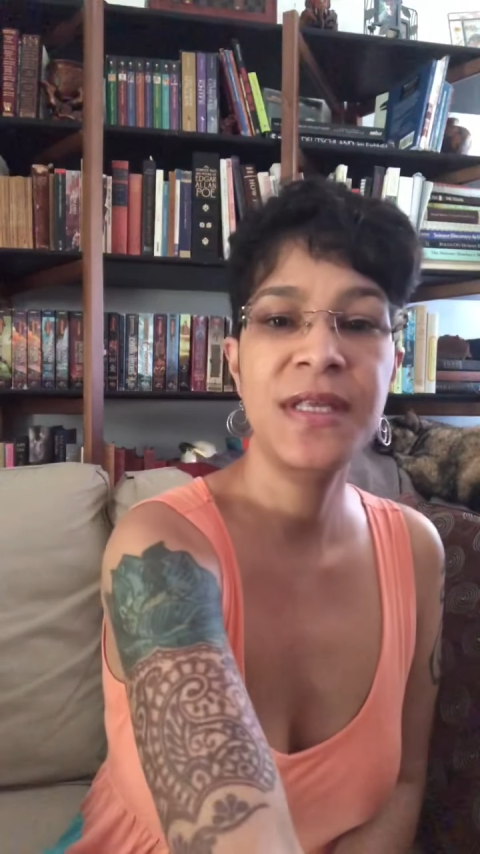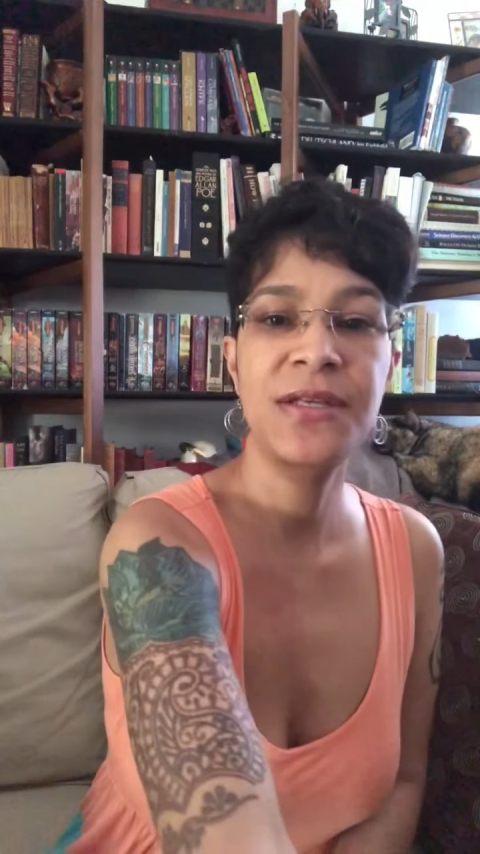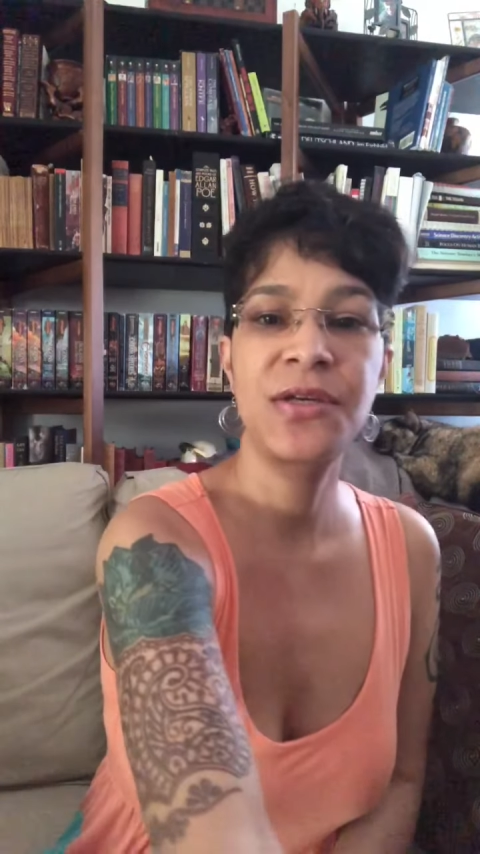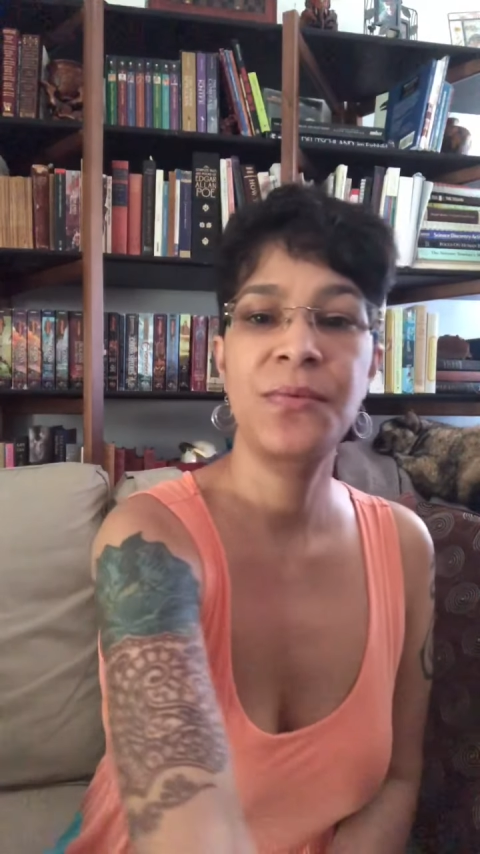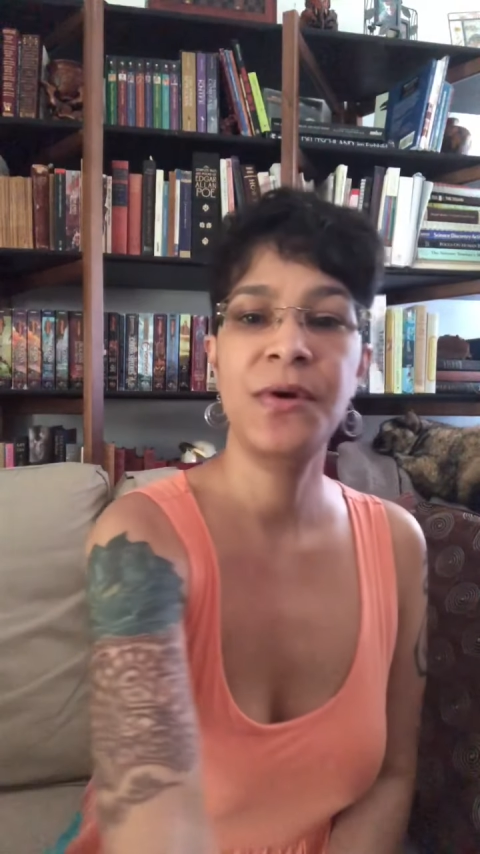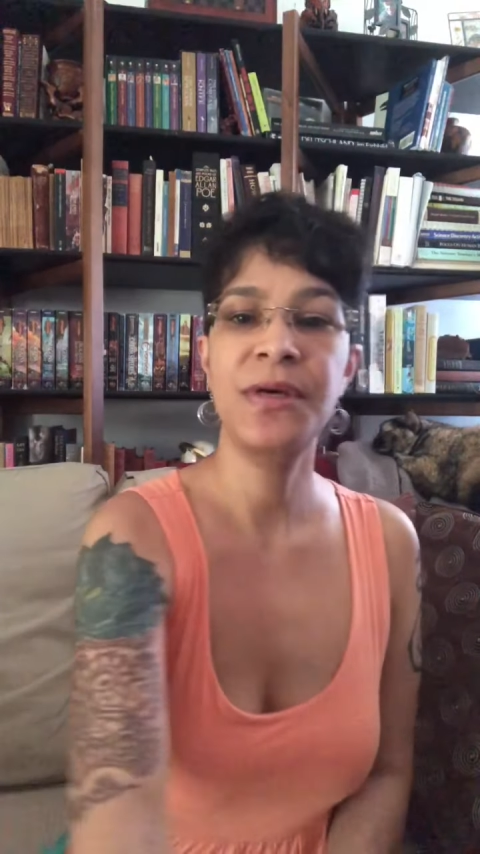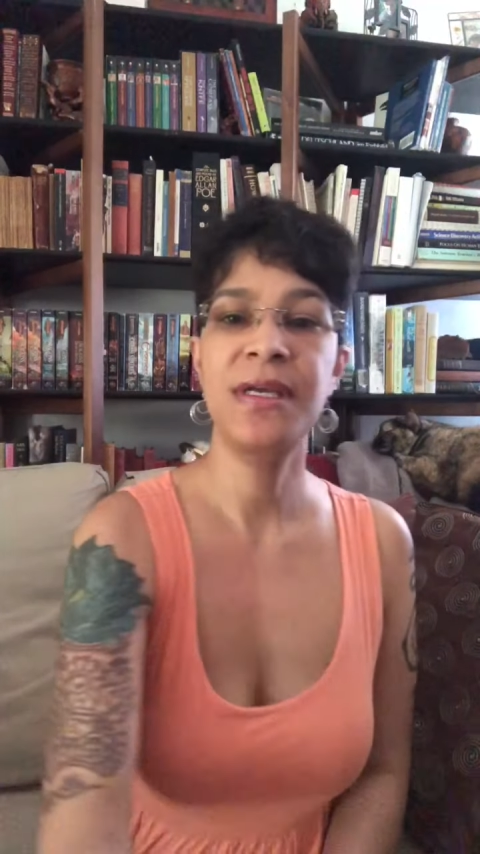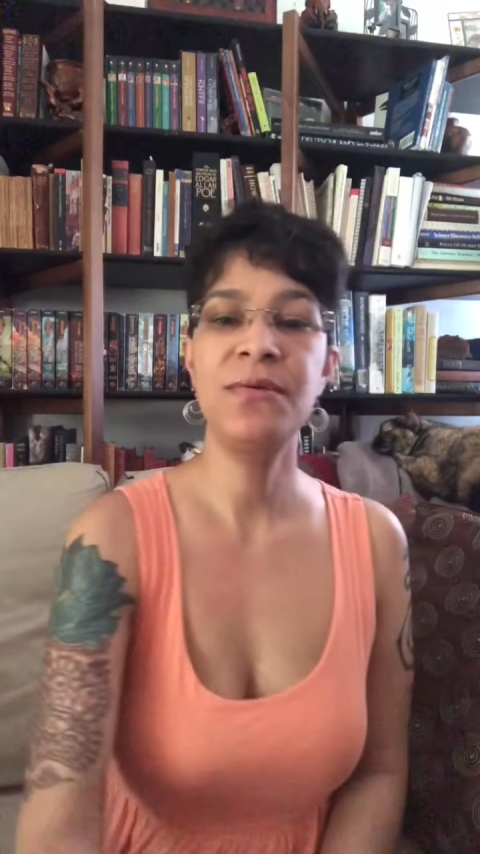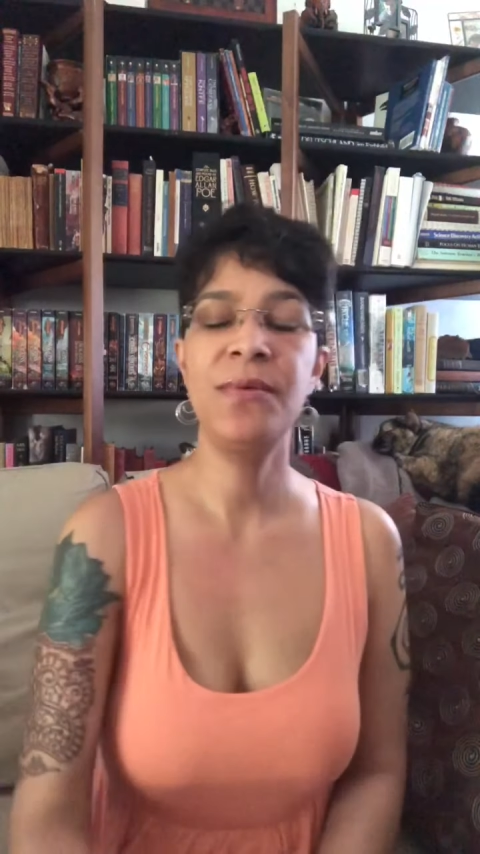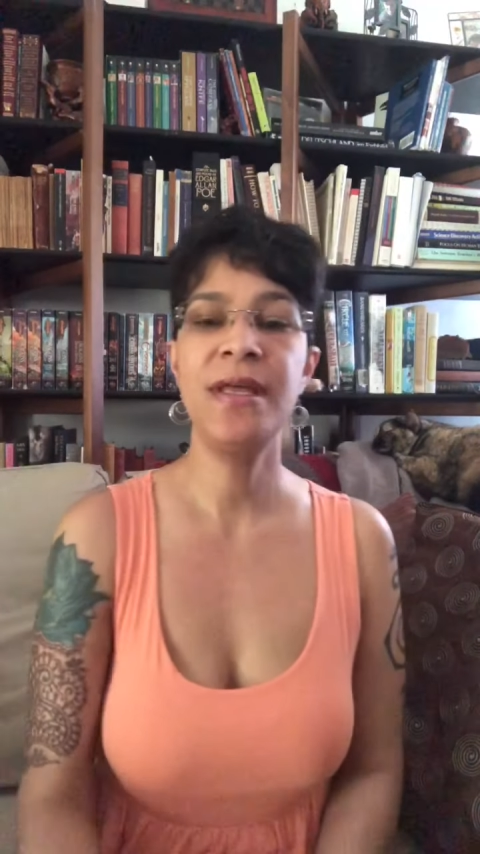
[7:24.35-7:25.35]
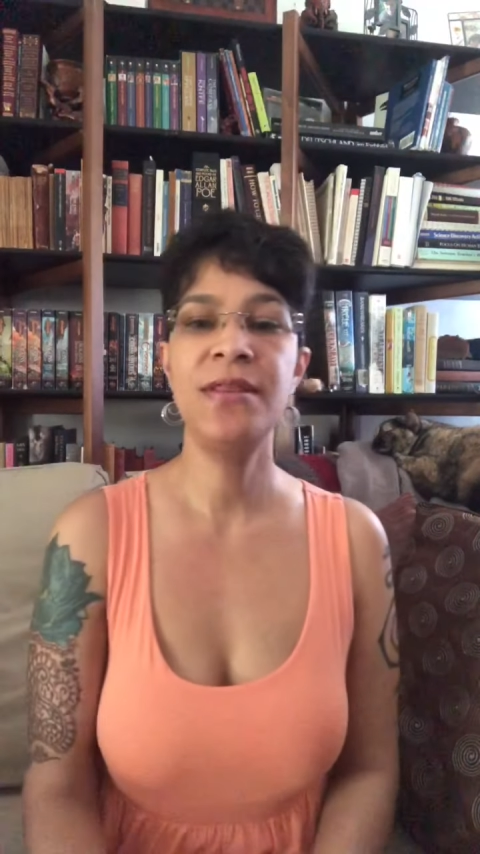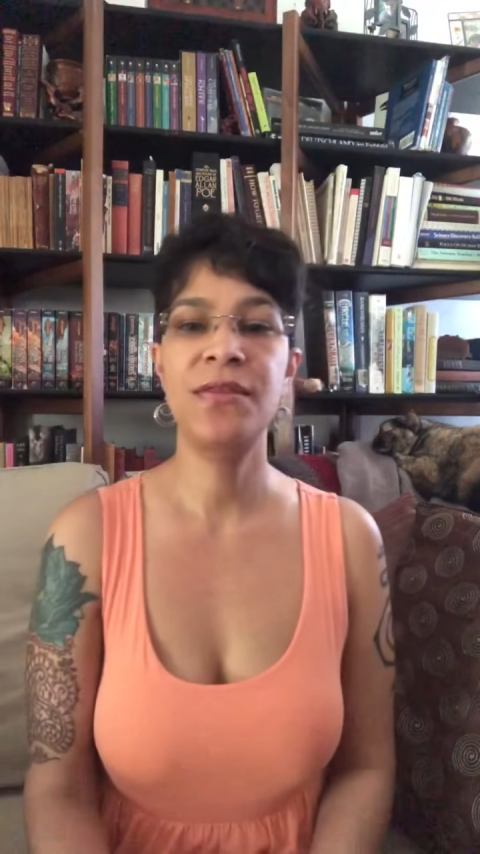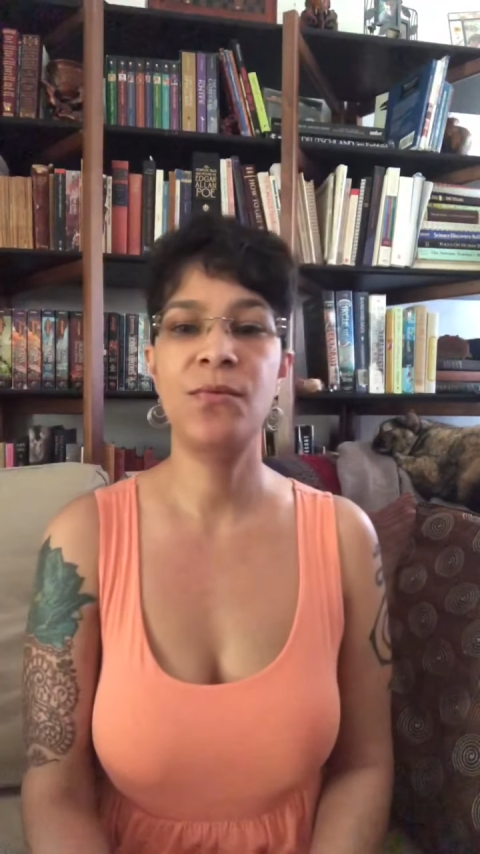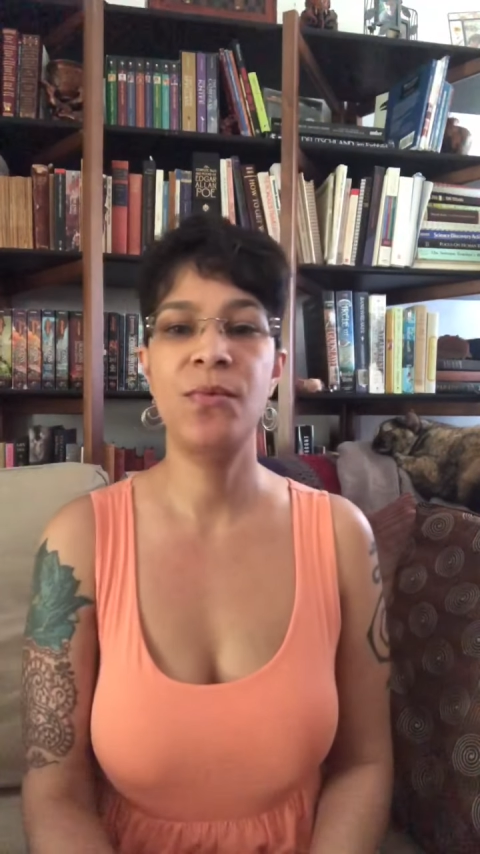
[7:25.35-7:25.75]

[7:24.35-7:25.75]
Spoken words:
that you're working with,